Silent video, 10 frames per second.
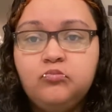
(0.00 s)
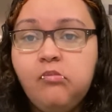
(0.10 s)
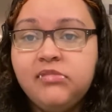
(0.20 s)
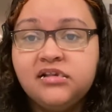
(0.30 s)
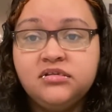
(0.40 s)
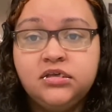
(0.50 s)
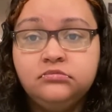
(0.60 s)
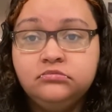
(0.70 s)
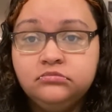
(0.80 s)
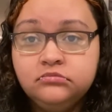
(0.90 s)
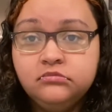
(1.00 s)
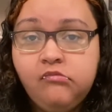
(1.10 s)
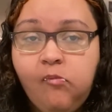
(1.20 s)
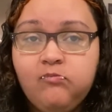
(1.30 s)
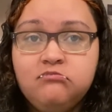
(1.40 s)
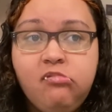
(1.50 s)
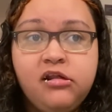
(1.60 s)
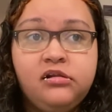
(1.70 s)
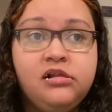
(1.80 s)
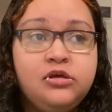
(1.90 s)
That's it.
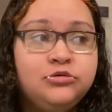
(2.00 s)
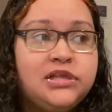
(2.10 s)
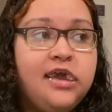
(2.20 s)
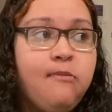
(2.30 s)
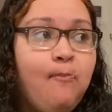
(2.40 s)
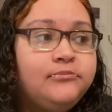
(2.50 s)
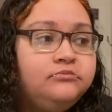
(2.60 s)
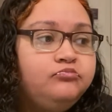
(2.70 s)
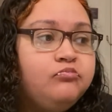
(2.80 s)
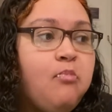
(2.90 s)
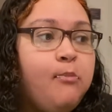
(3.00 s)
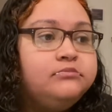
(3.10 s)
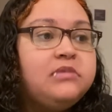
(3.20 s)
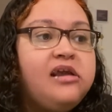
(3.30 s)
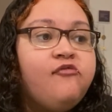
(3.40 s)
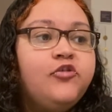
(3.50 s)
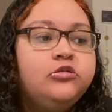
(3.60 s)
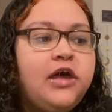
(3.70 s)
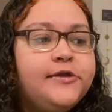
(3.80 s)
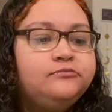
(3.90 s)
And Clay was like, I feel
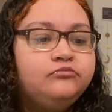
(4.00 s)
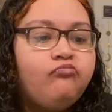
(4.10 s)
like